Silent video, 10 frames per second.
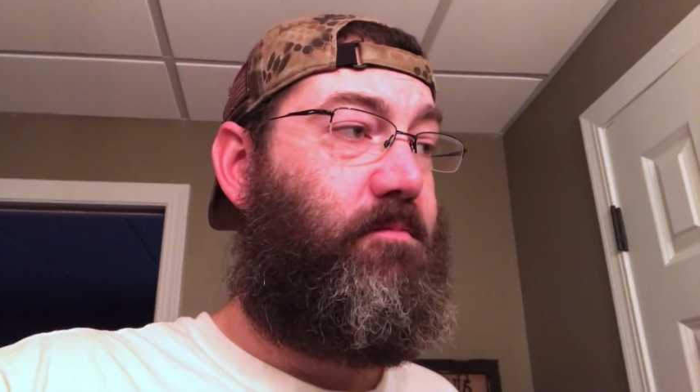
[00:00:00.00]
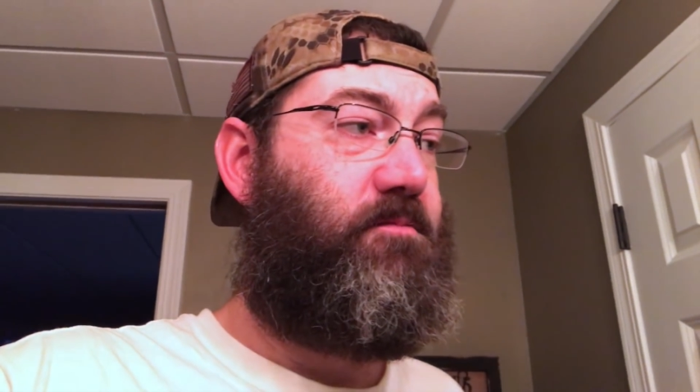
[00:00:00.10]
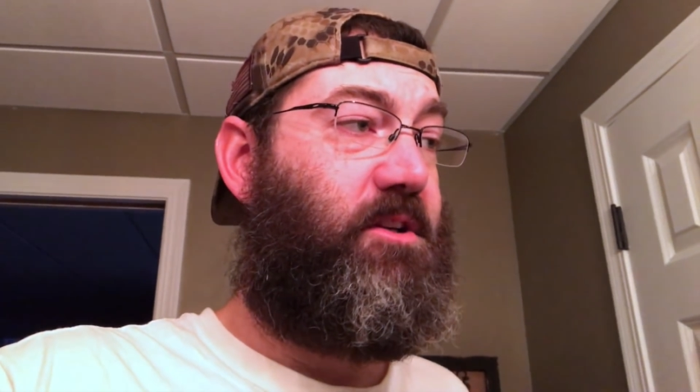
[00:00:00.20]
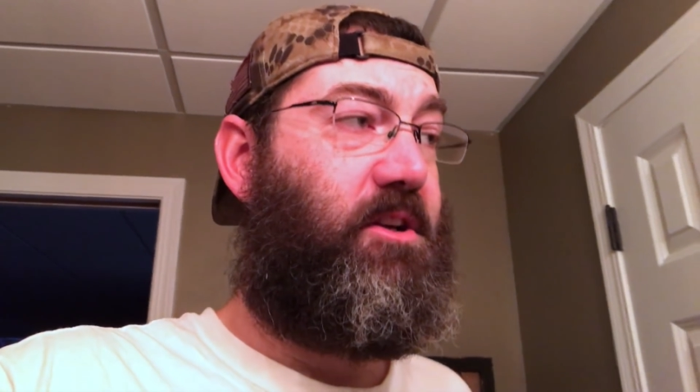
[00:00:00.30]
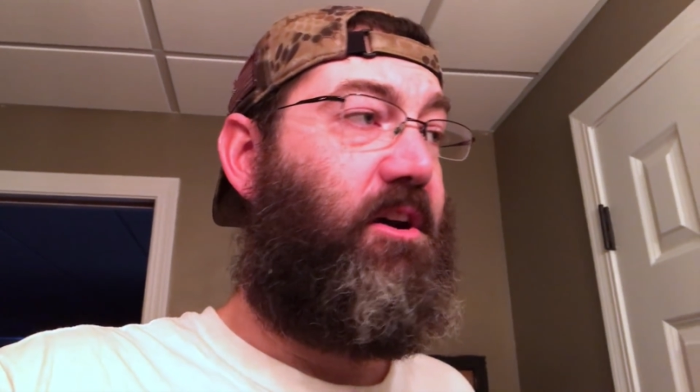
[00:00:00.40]

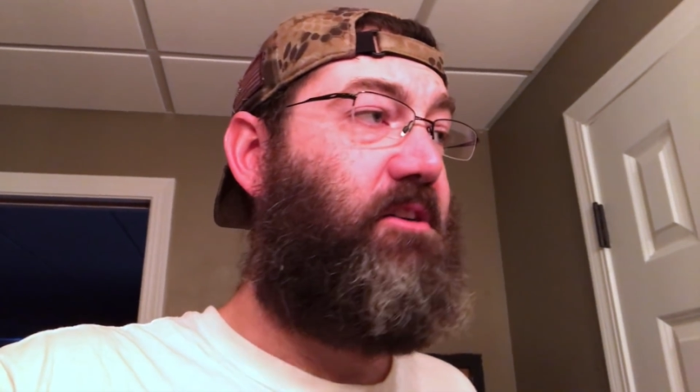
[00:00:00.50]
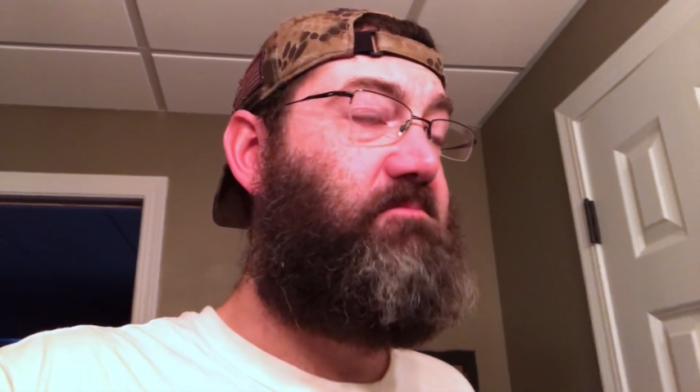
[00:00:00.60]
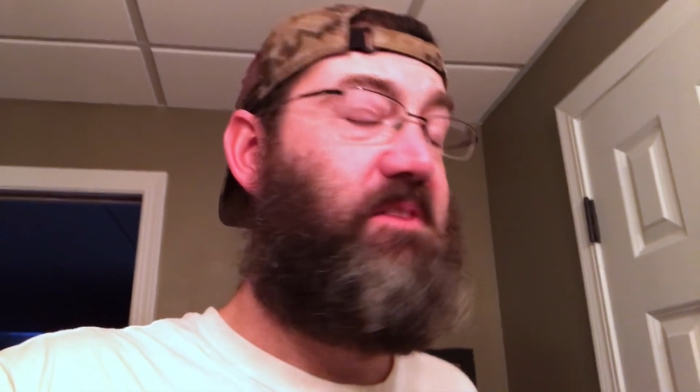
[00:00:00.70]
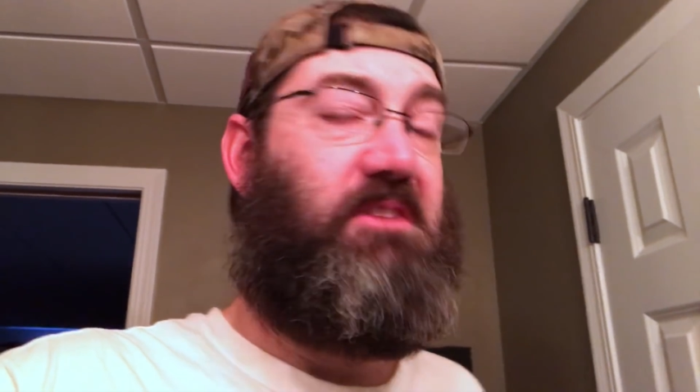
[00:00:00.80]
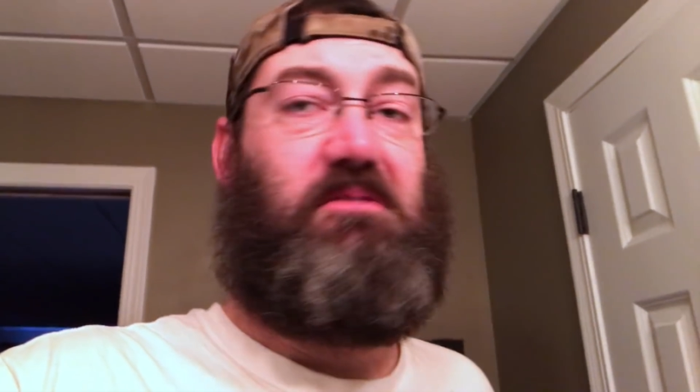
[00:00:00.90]
I'm gonna call
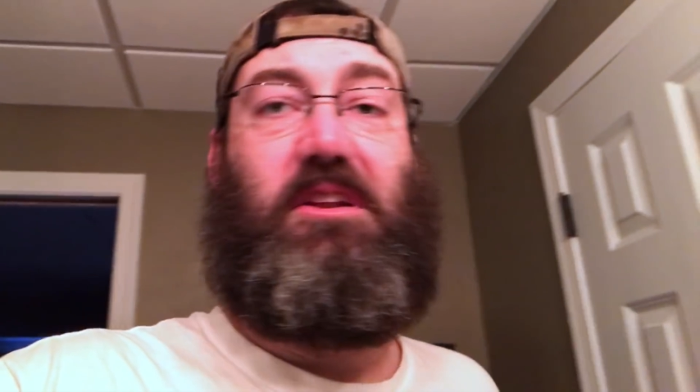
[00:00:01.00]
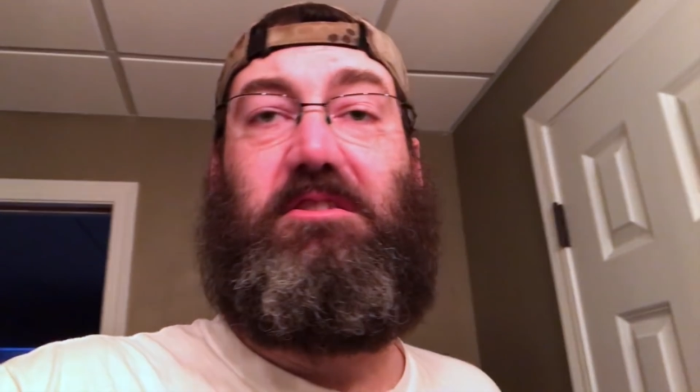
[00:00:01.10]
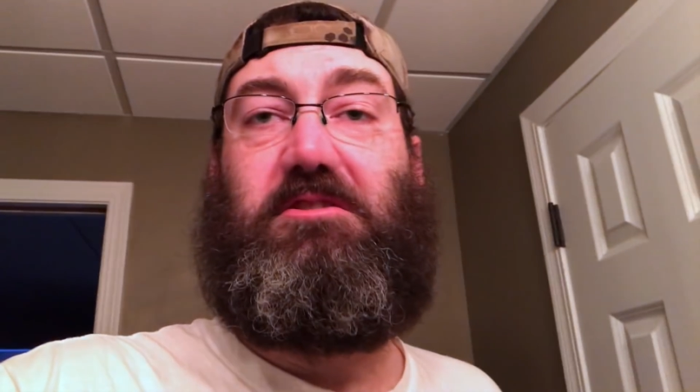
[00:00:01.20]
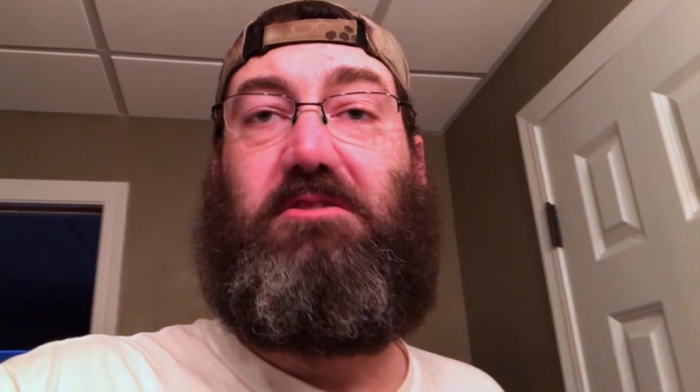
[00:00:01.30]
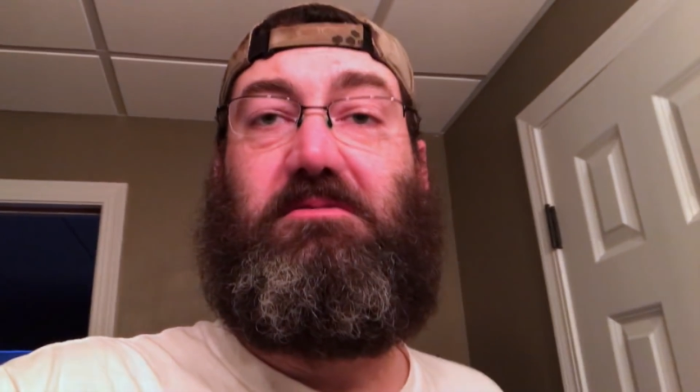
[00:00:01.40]
it
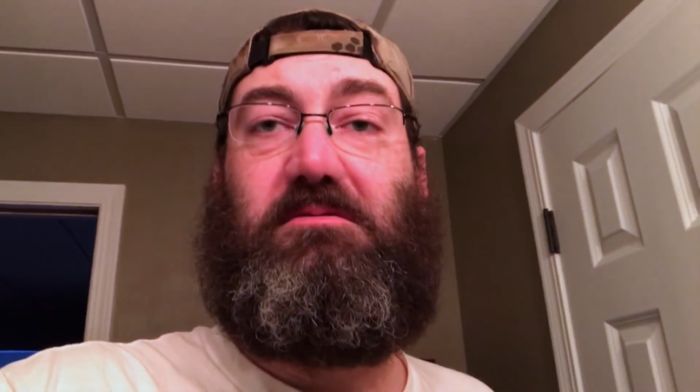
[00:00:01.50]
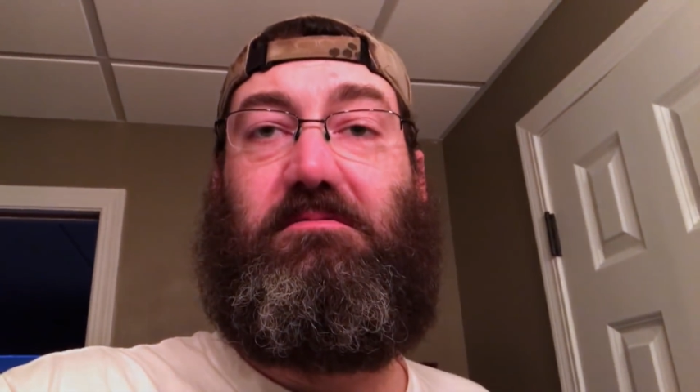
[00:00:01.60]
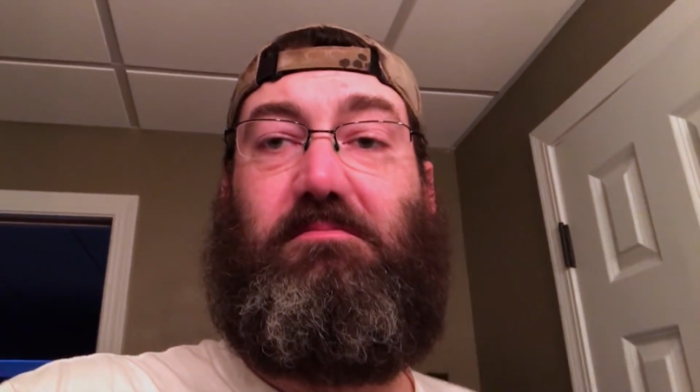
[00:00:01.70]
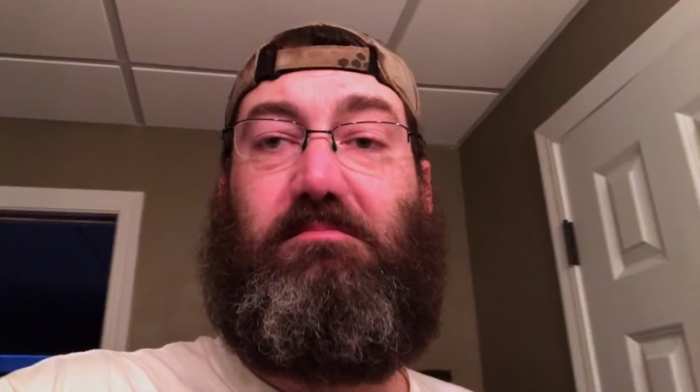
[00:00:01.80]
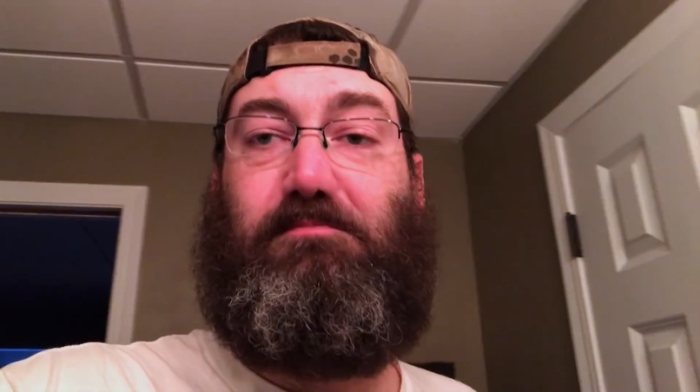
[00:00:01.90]
EatnLunch
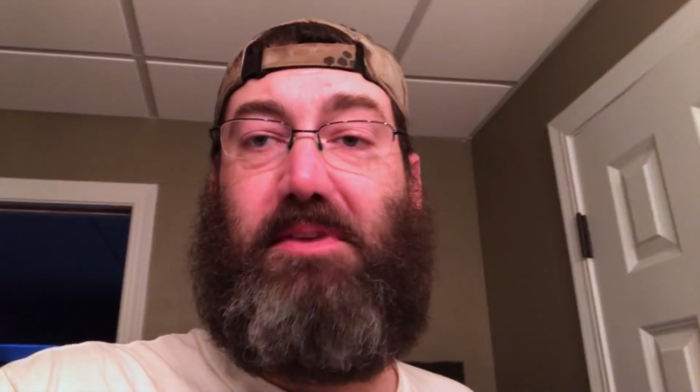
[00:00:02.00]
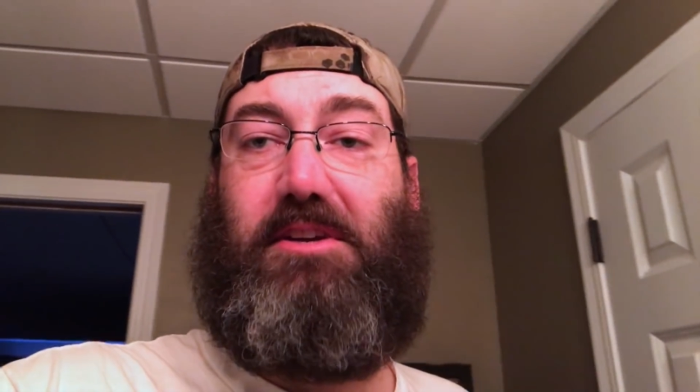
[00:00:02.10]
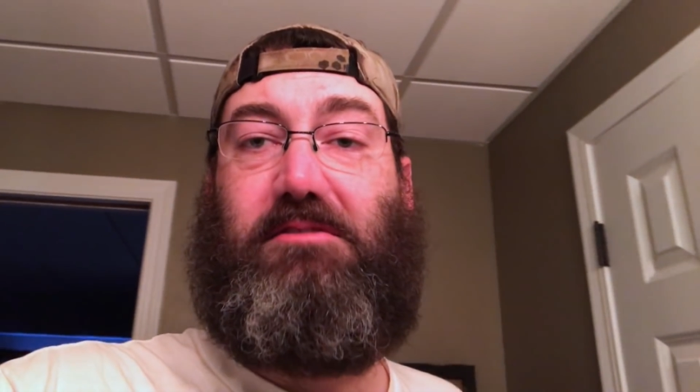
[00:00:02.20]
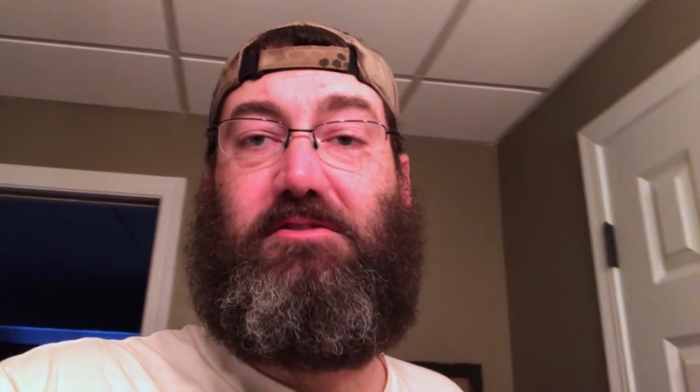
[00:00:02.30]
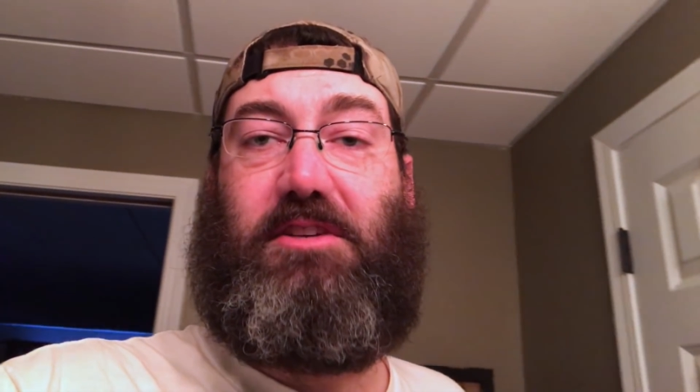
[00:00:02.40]

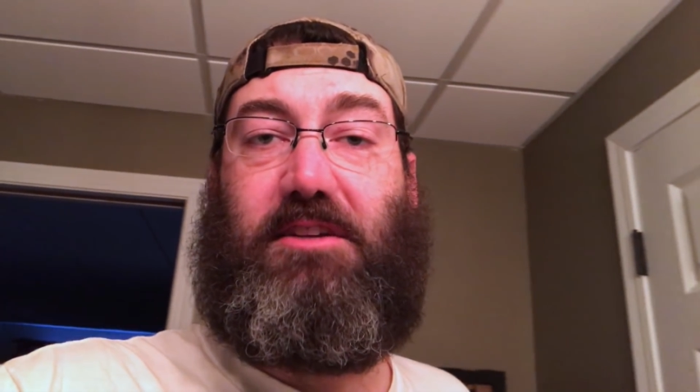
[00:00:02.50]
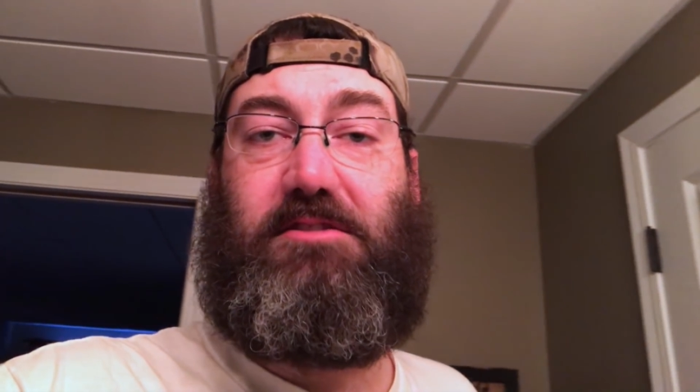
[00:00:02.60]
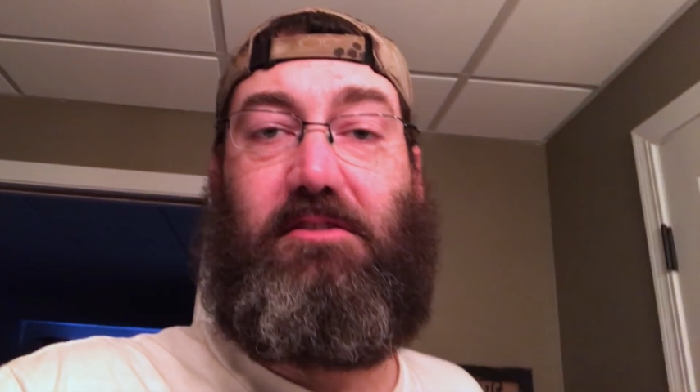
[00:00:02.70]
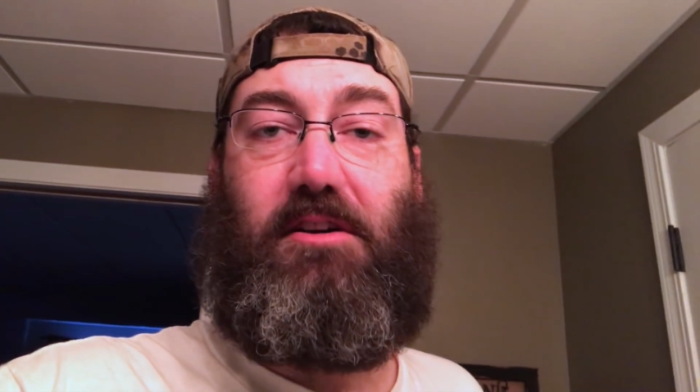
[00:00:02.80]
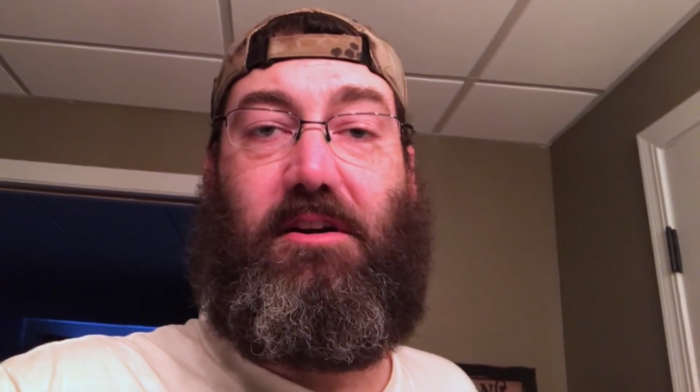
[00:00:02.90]
Beard Jigs
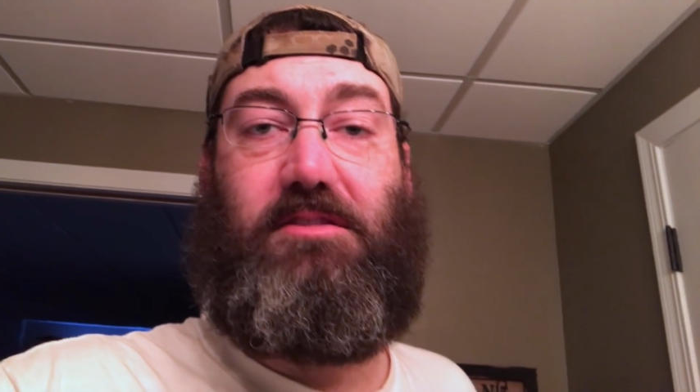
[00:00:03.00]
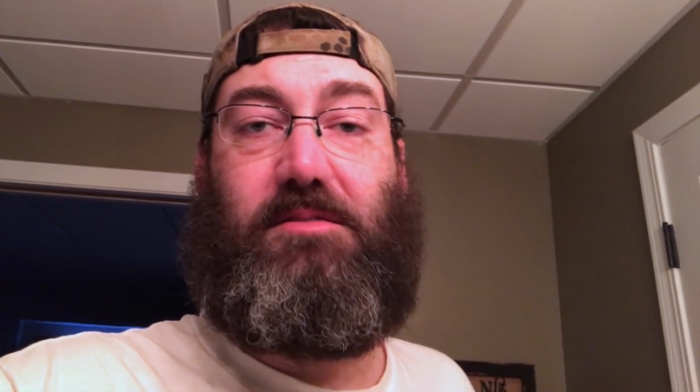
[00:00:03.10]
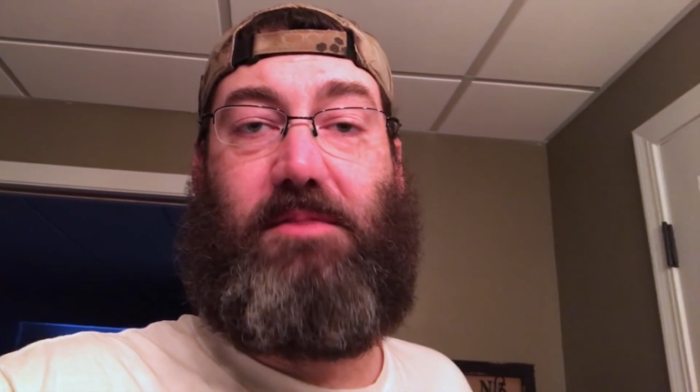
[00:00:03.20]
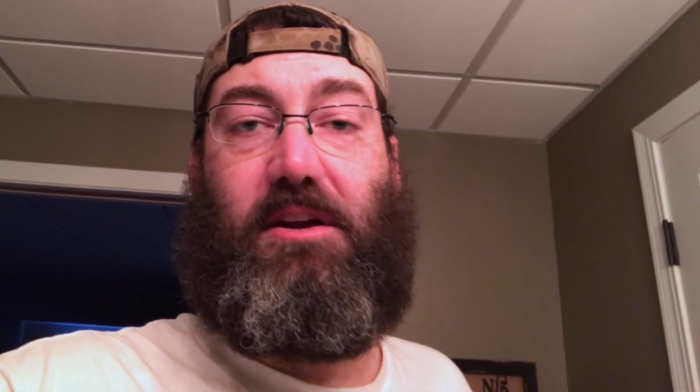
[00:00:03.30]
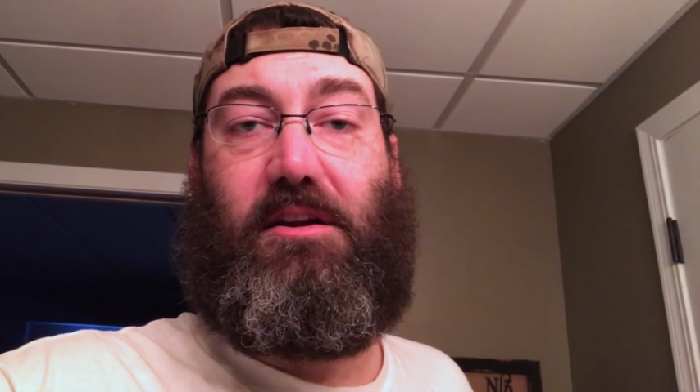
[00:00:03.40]
Across
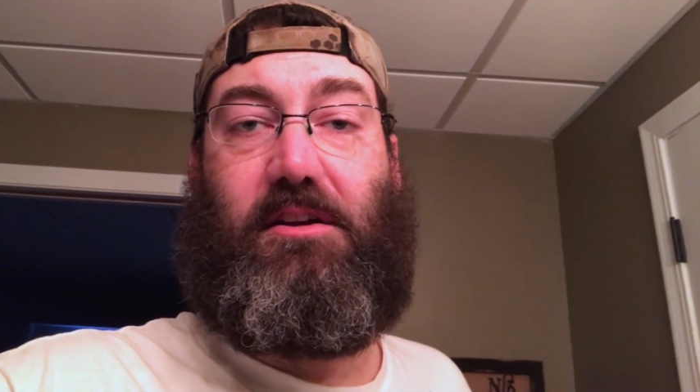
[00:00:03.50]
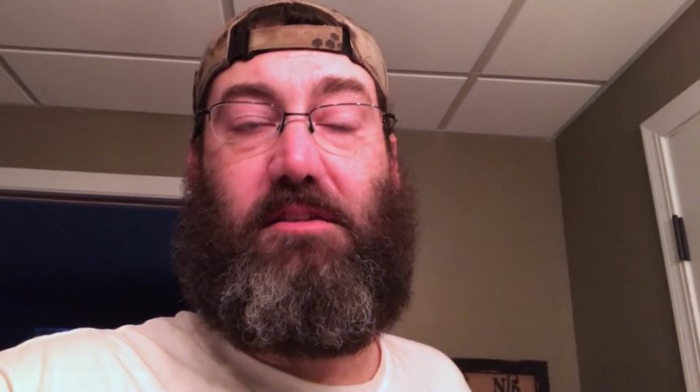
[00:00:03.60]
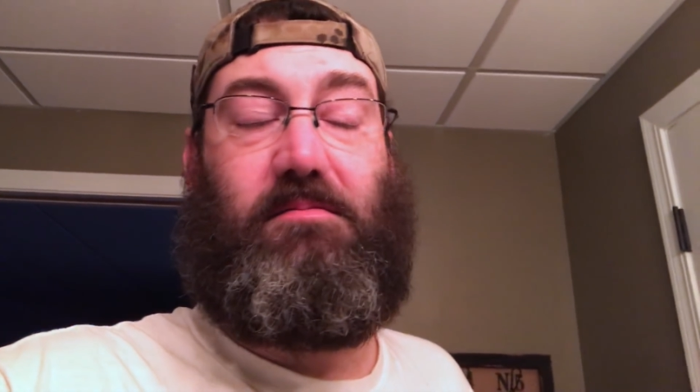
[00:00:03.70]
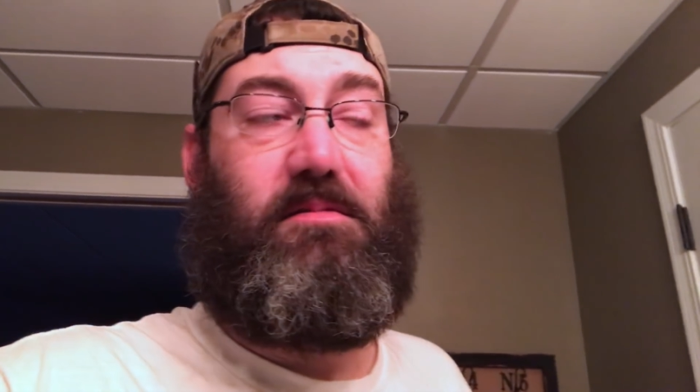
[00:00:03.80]
America.